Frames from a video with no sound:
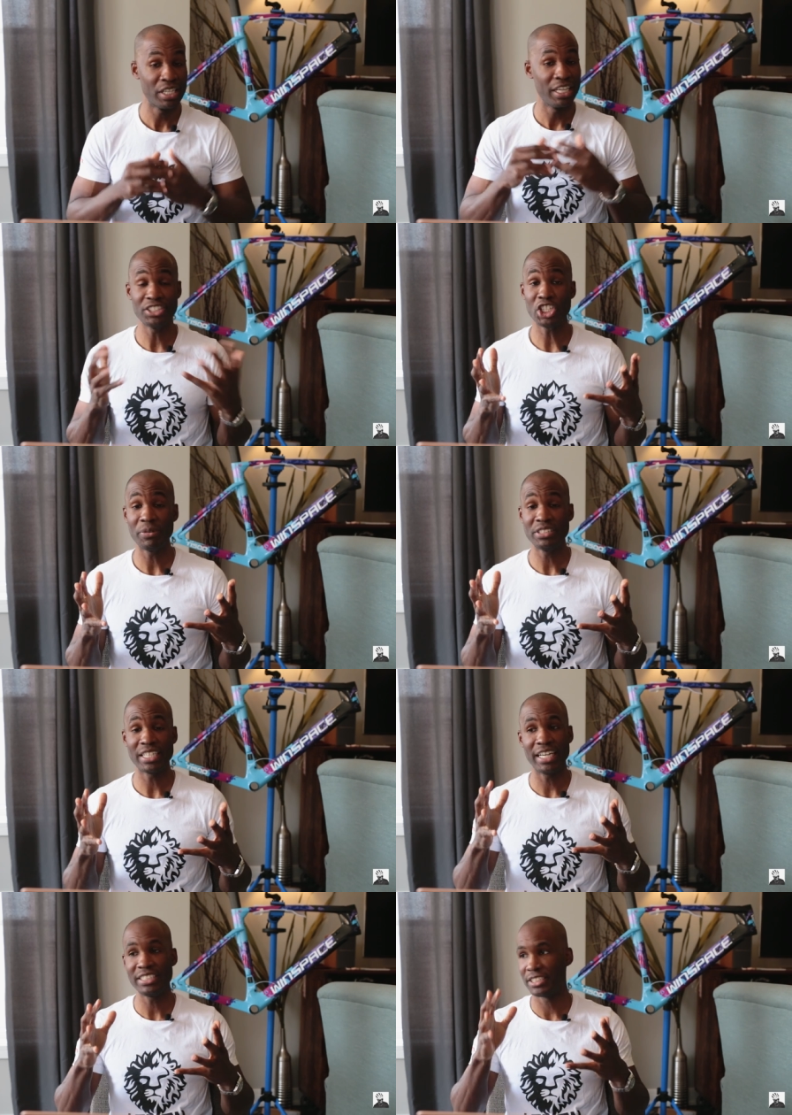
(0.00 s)
And as always
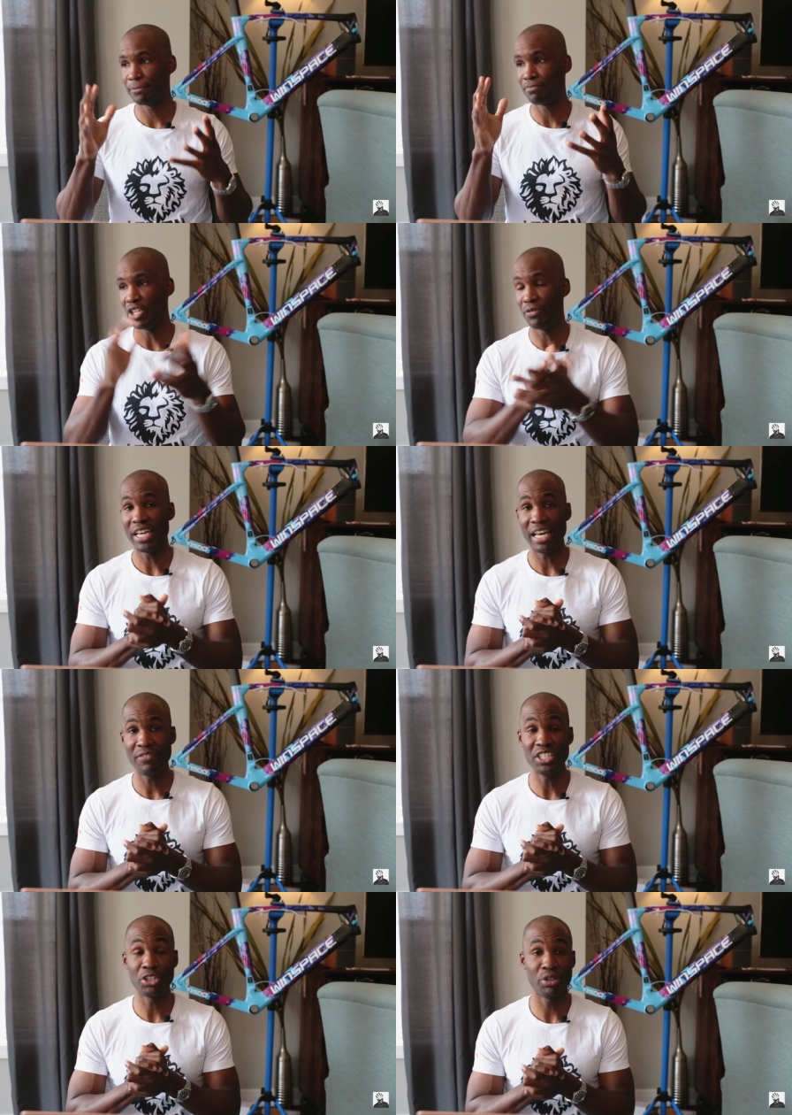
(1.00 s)
guys, if you
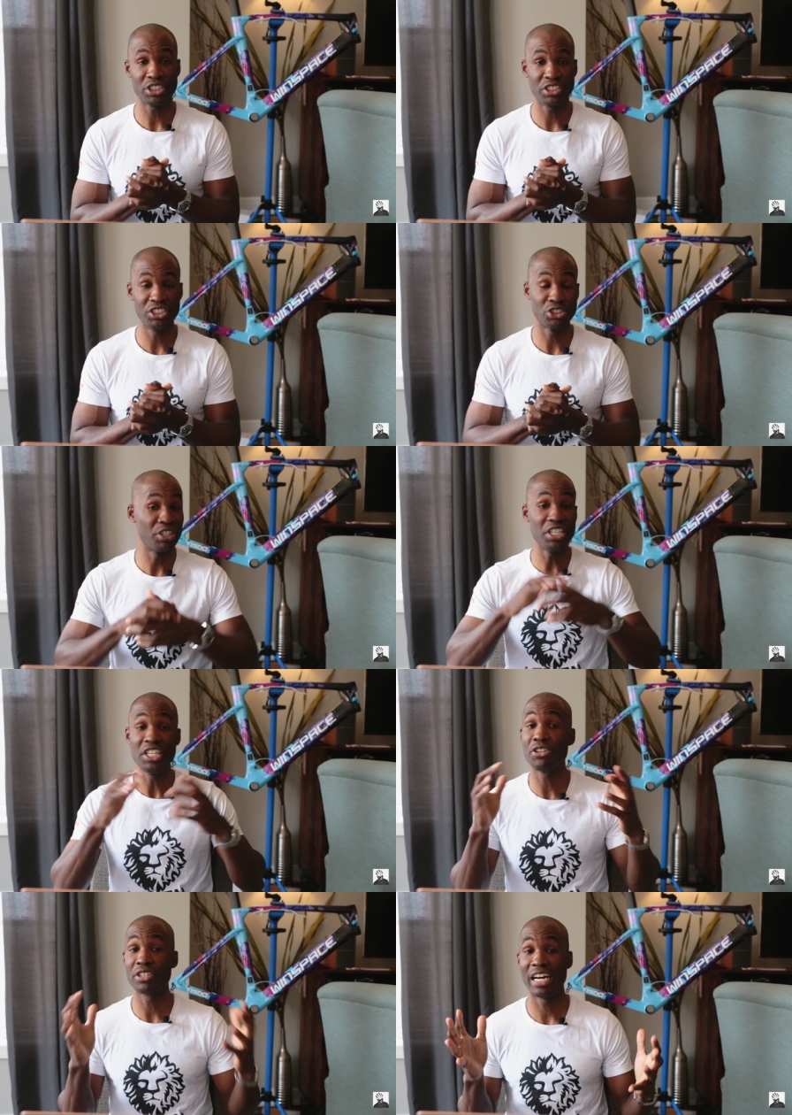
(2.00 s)
have any questions or
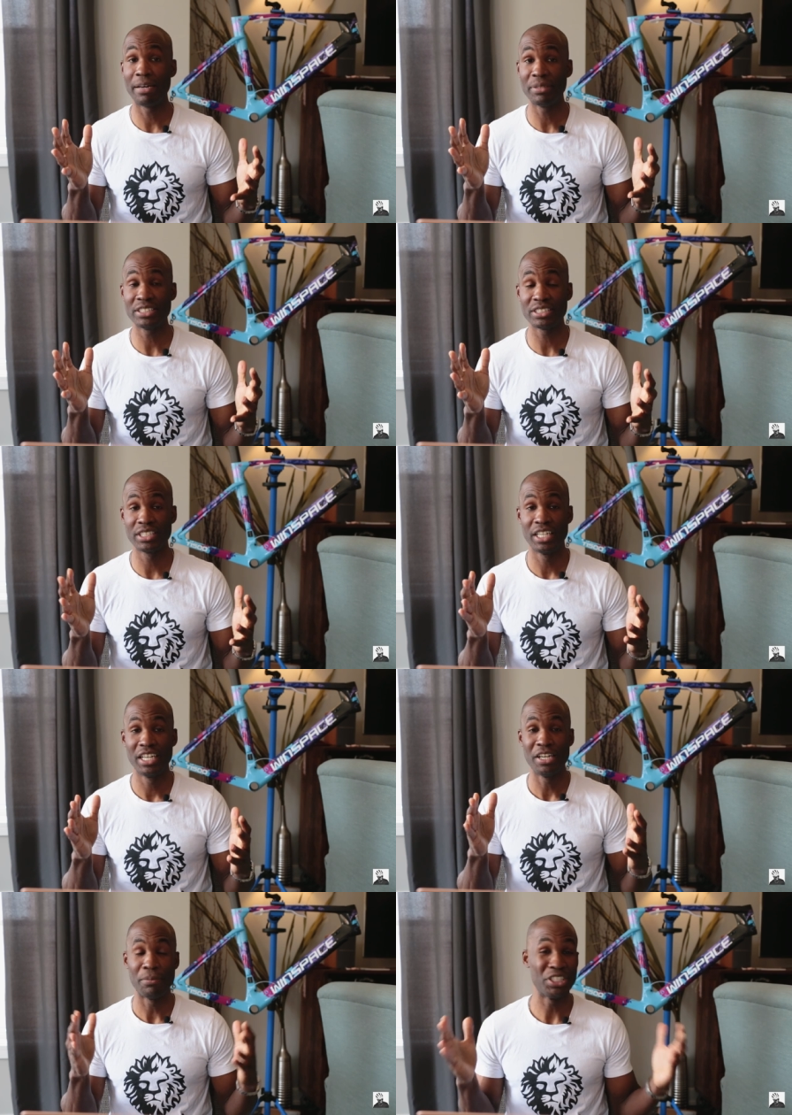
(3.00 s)
any other comments,
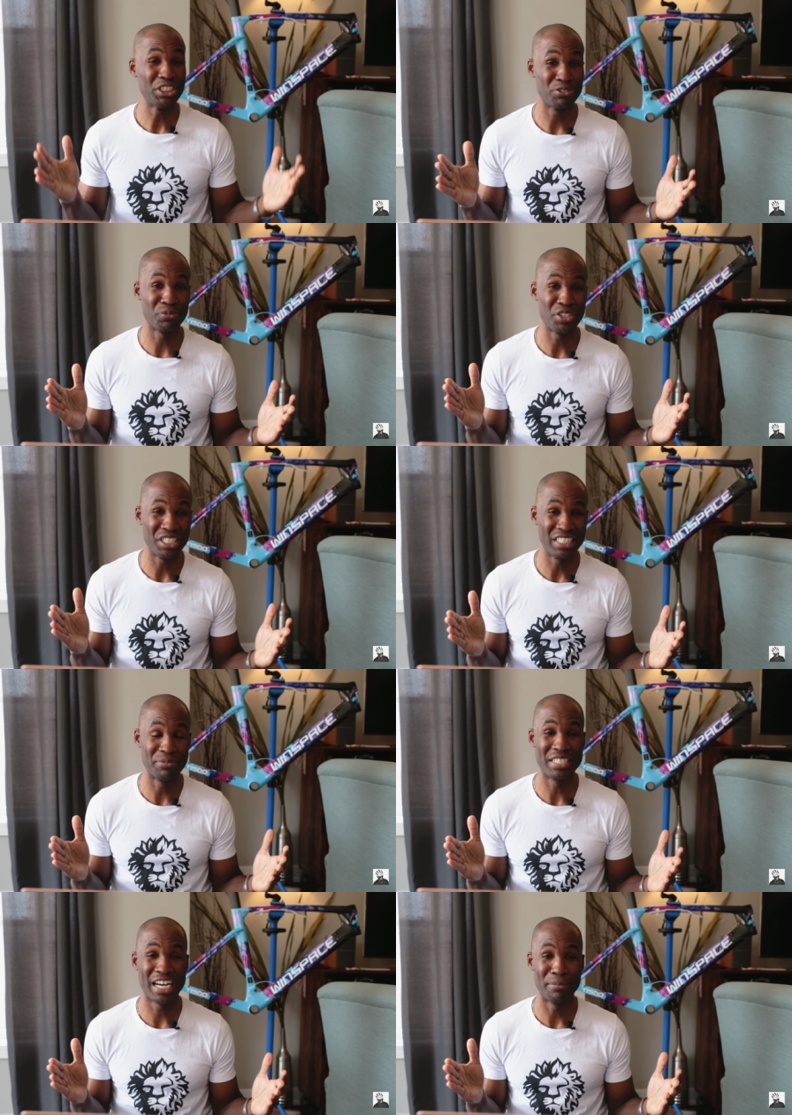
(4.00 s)
please feel free to leave
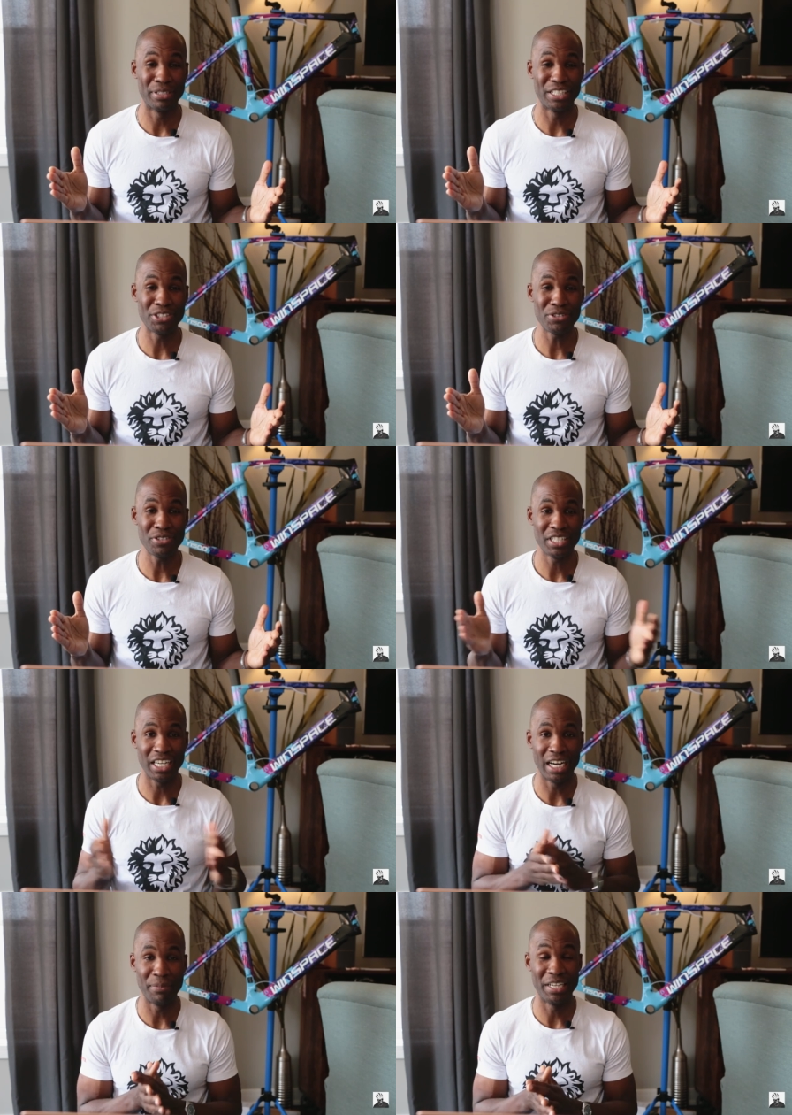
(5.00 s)
them down below.
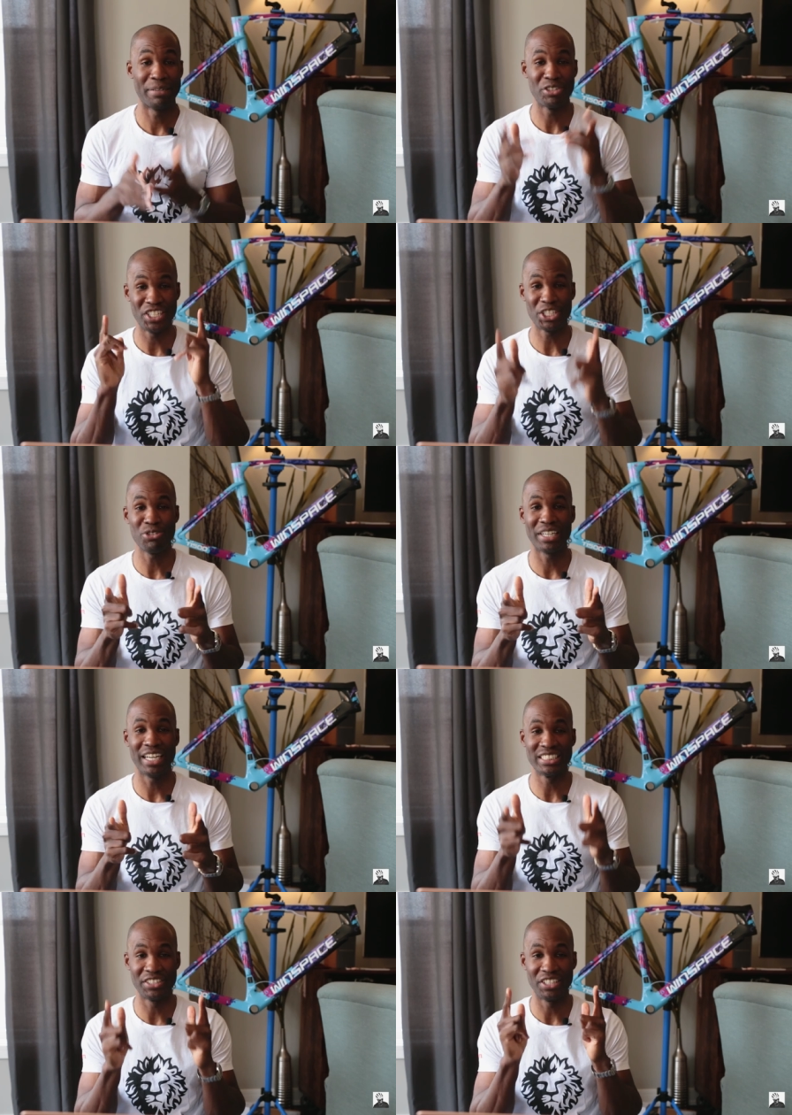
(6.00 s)
Um, and I will check you
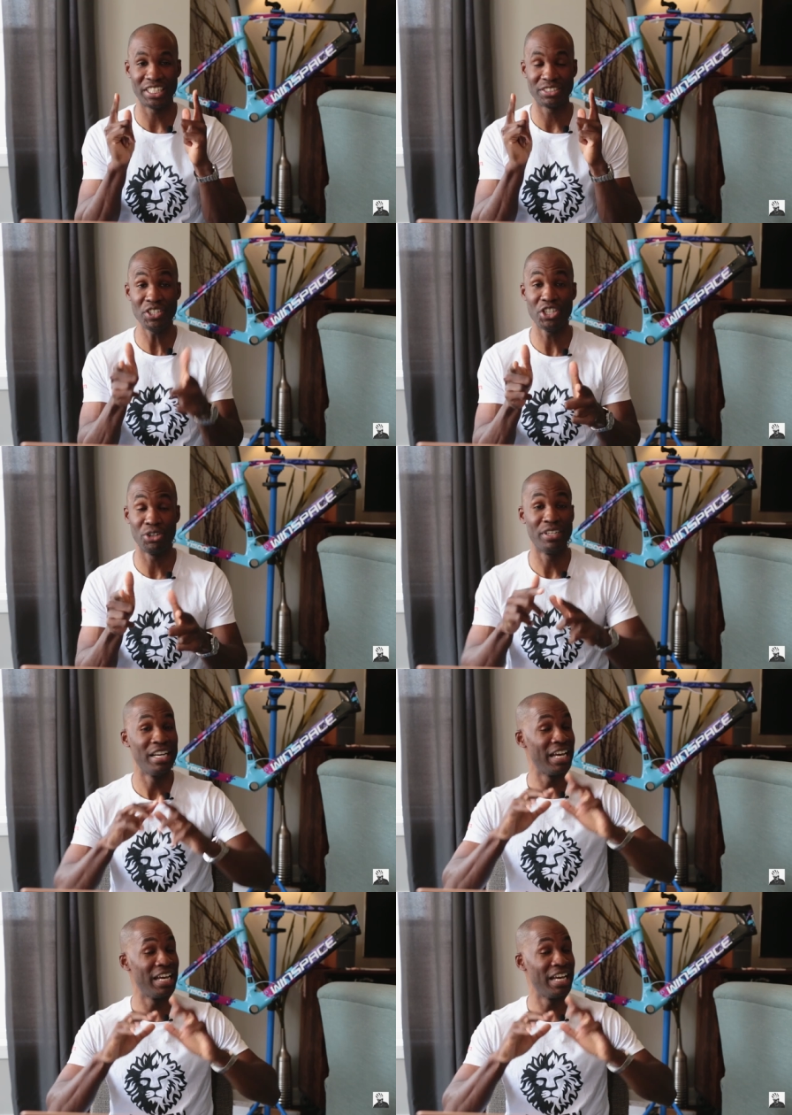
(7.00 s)
guys on the next video.